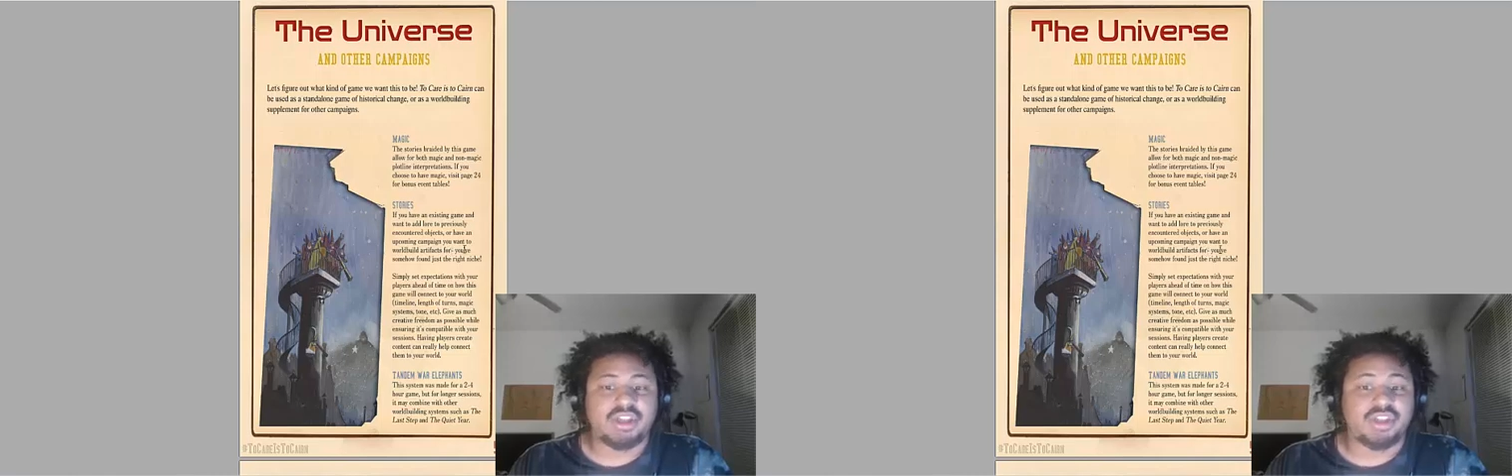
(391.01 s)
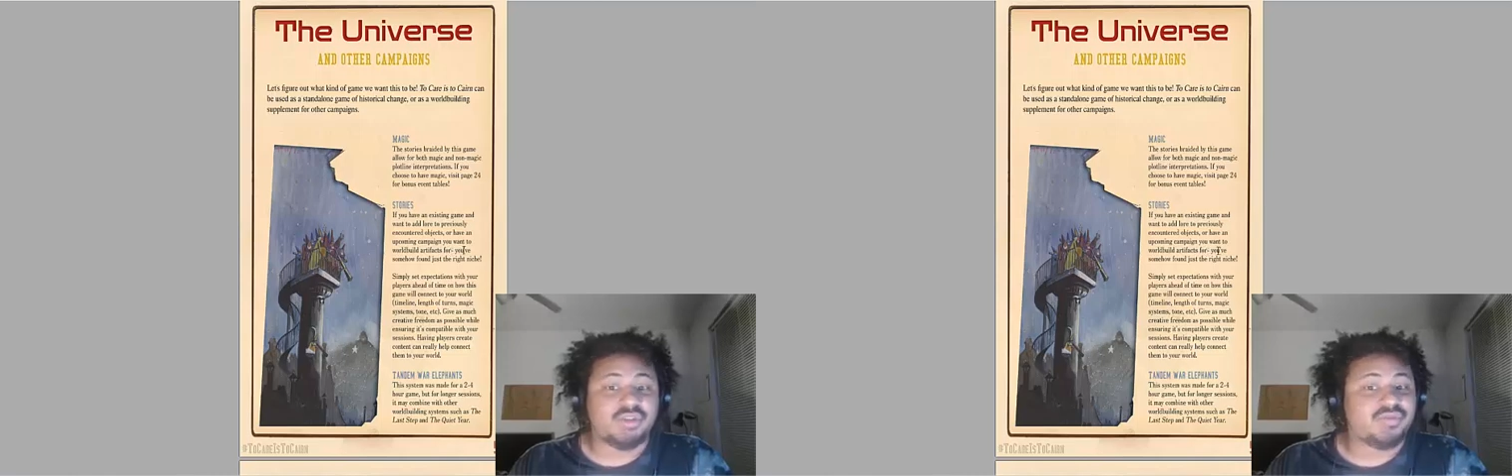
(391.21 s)

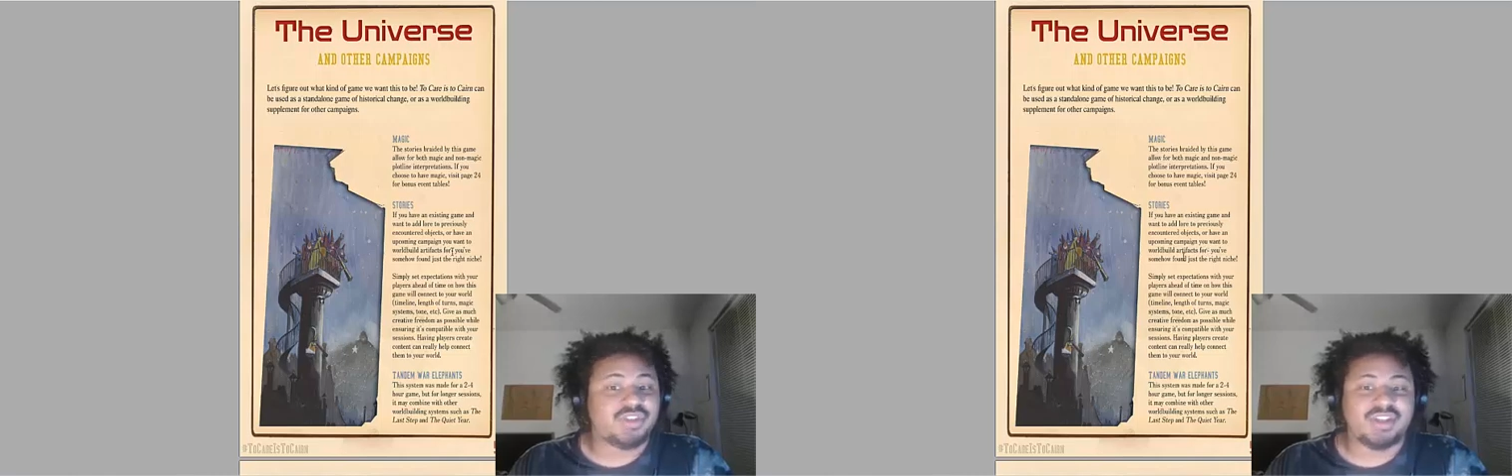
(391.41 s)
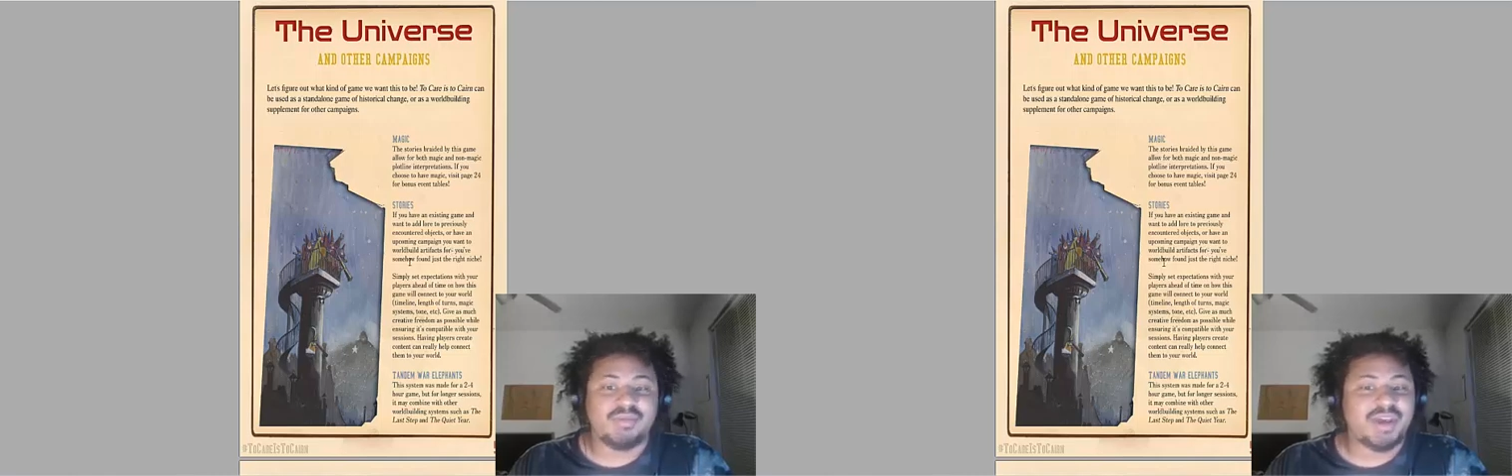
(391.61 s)
you've
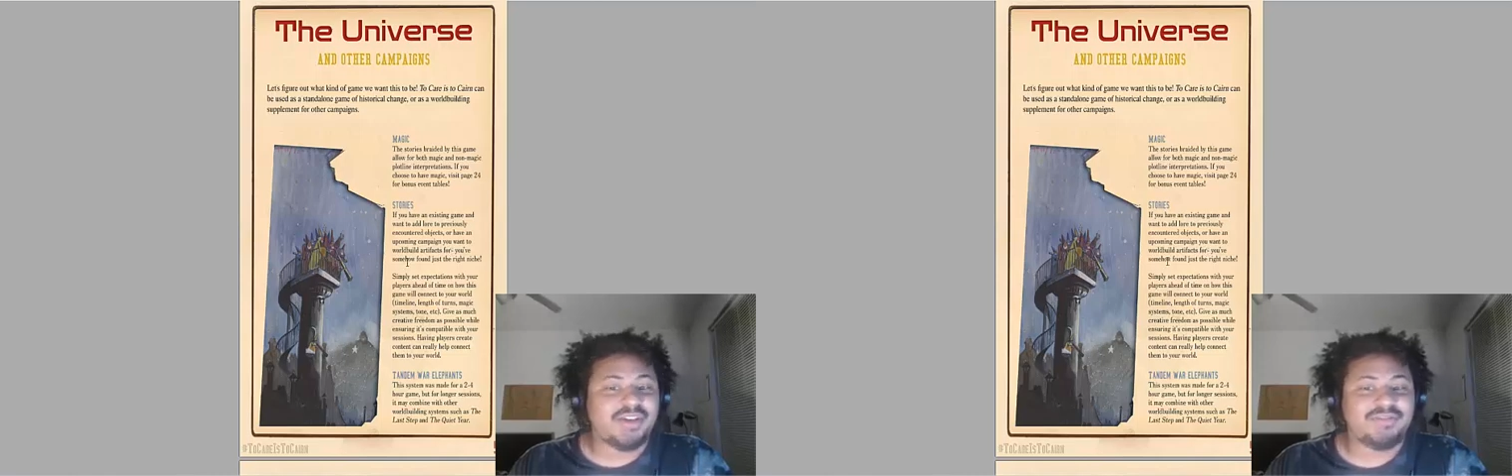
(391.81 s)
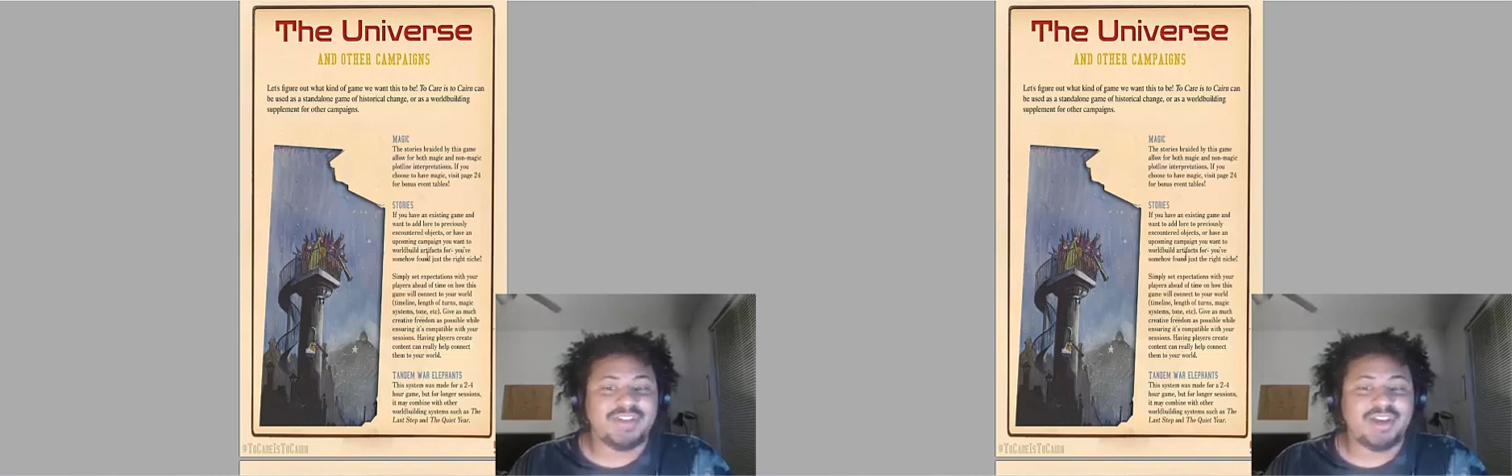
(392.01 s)

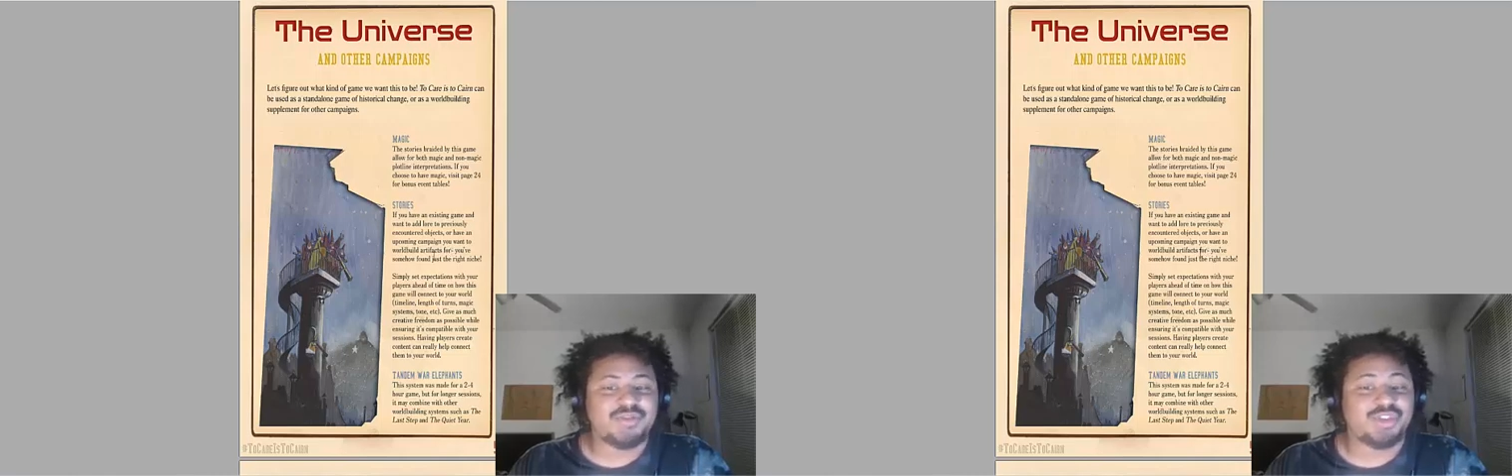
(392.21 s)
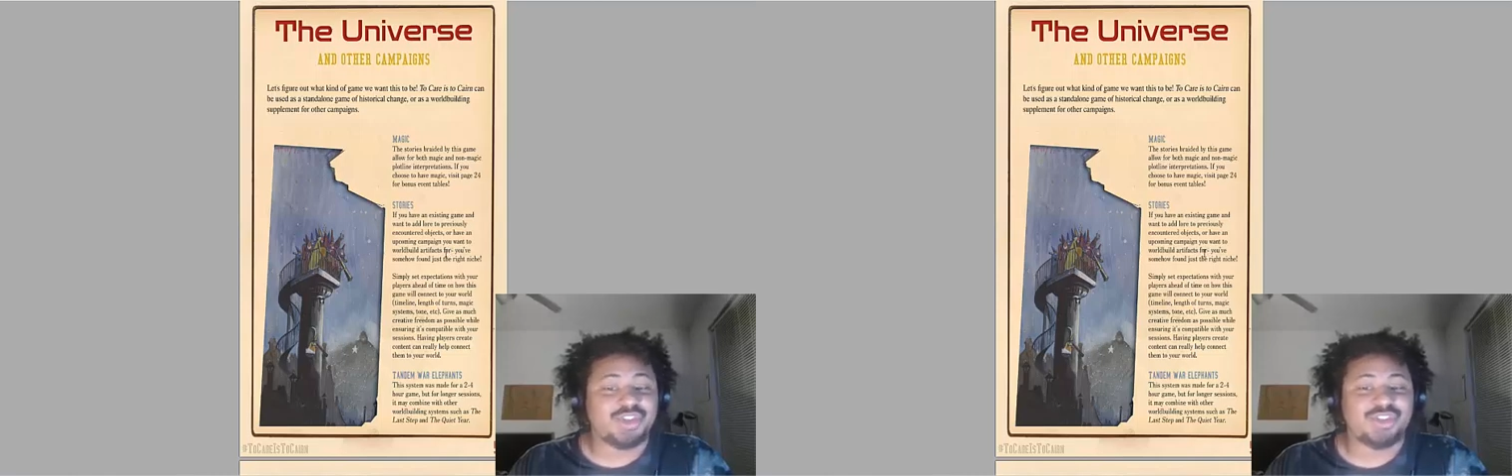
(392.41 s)
somehow
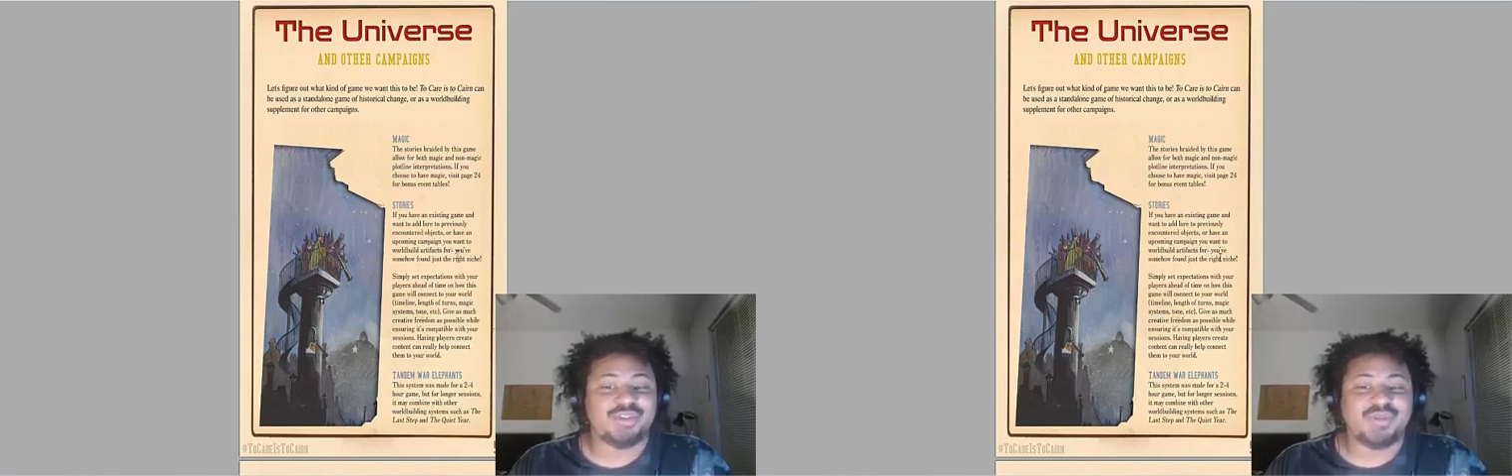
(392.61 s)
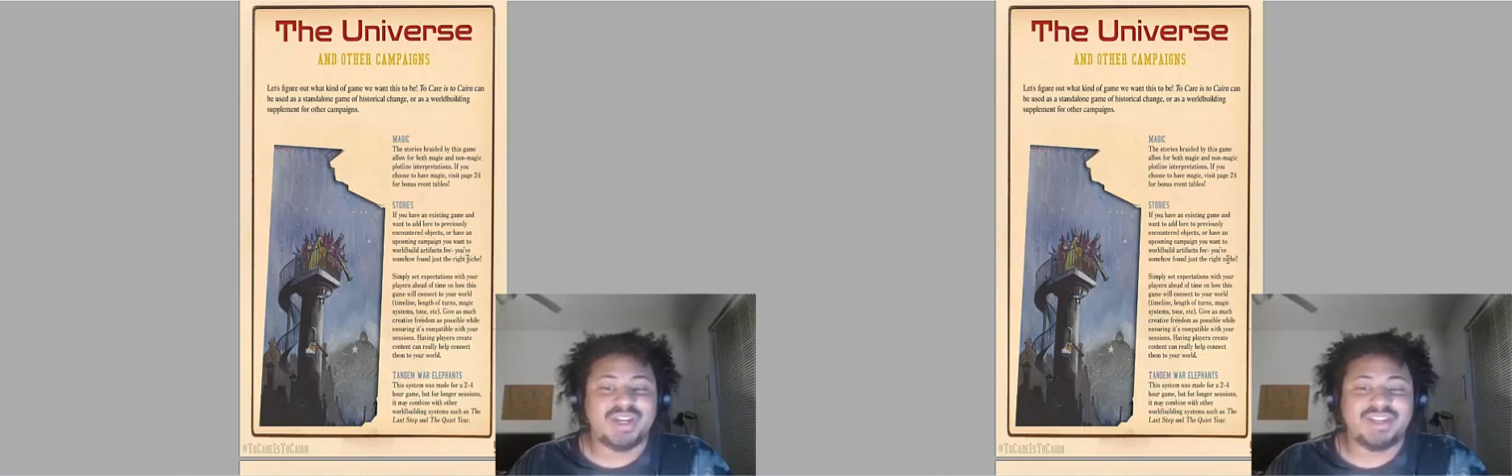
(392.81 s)
found
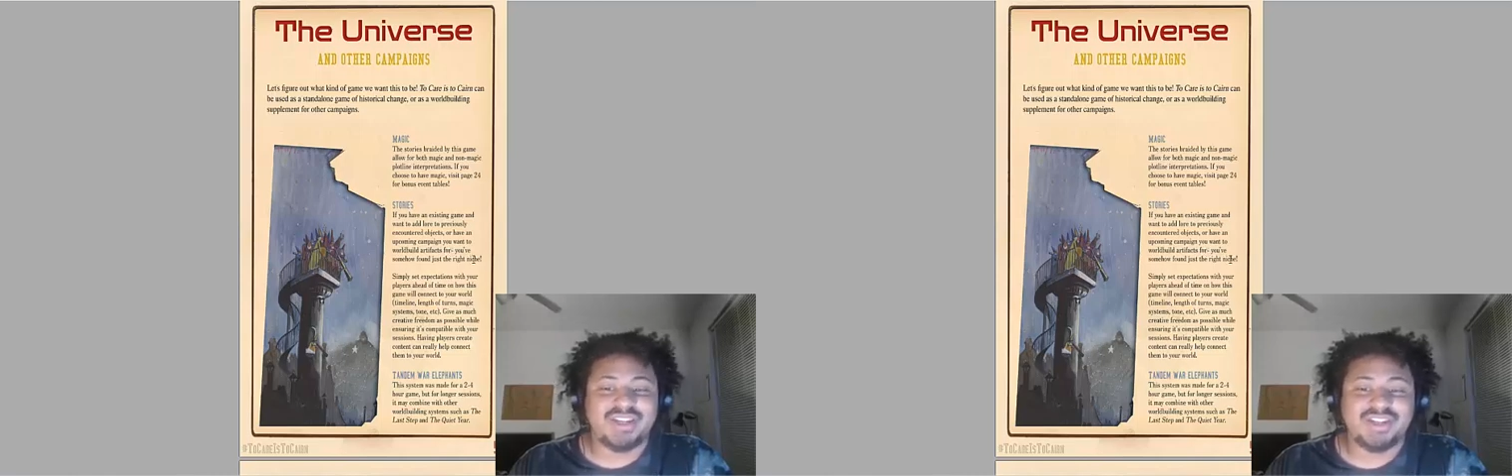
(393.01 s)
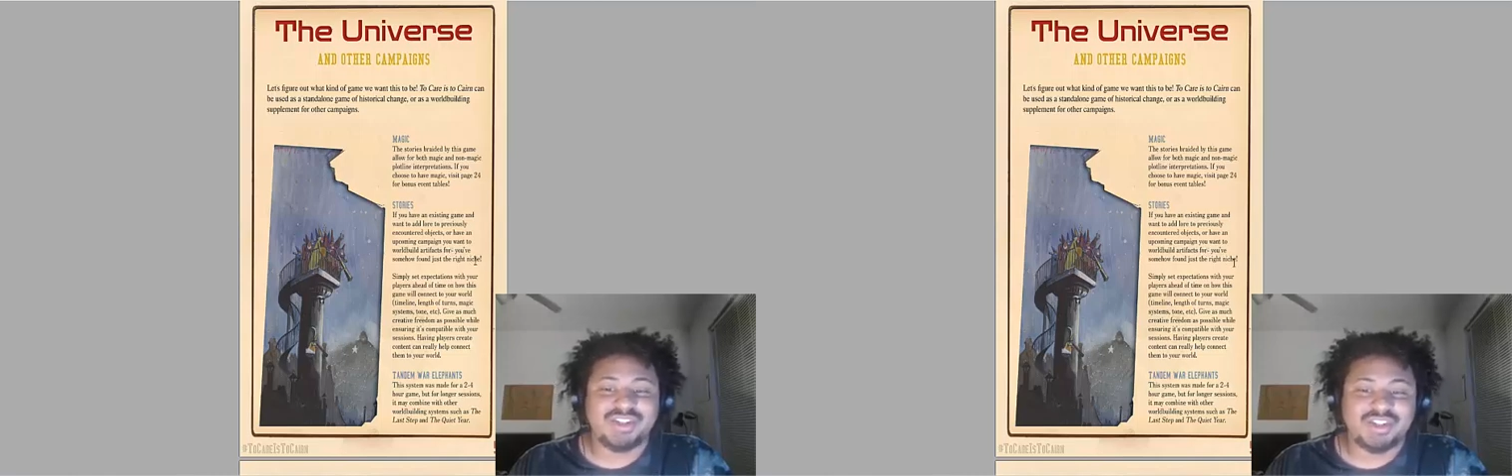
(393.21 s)
just the right
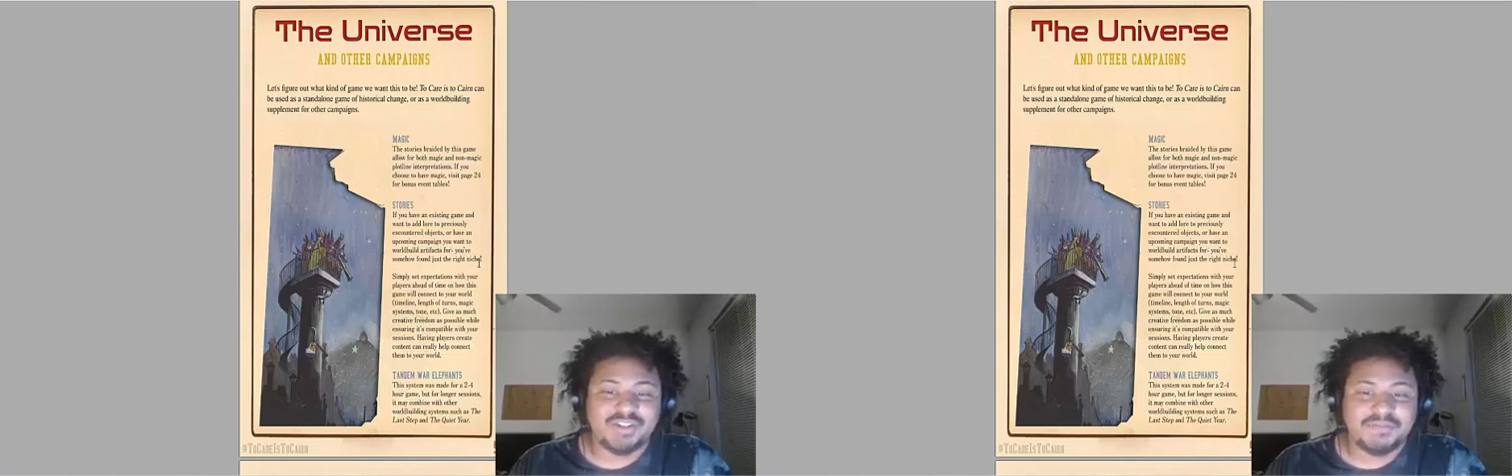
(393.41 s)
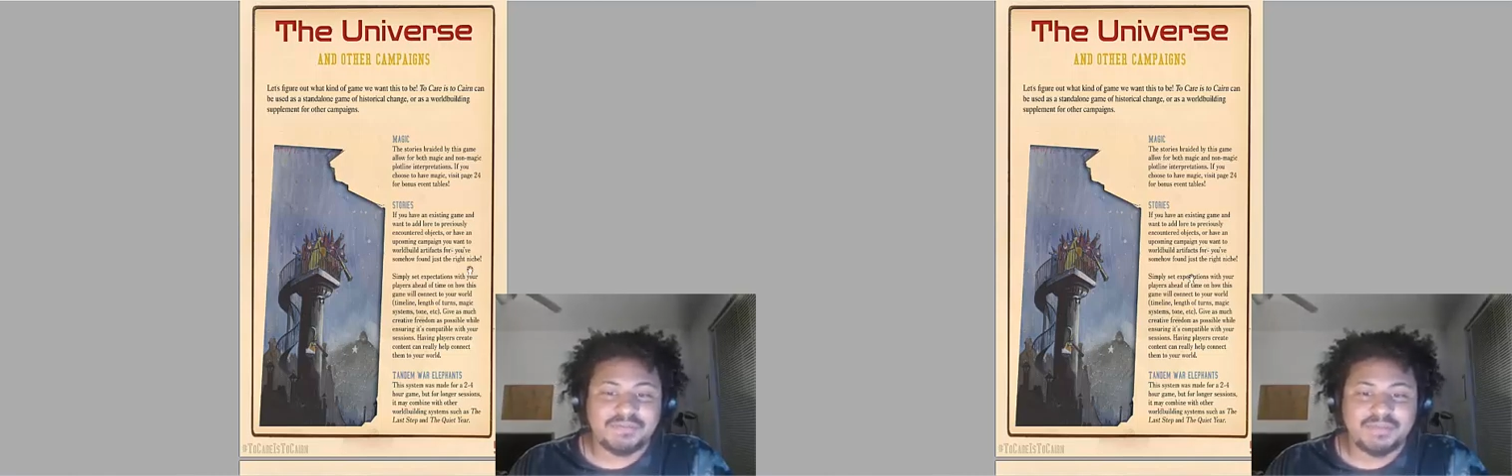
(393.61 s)
niche.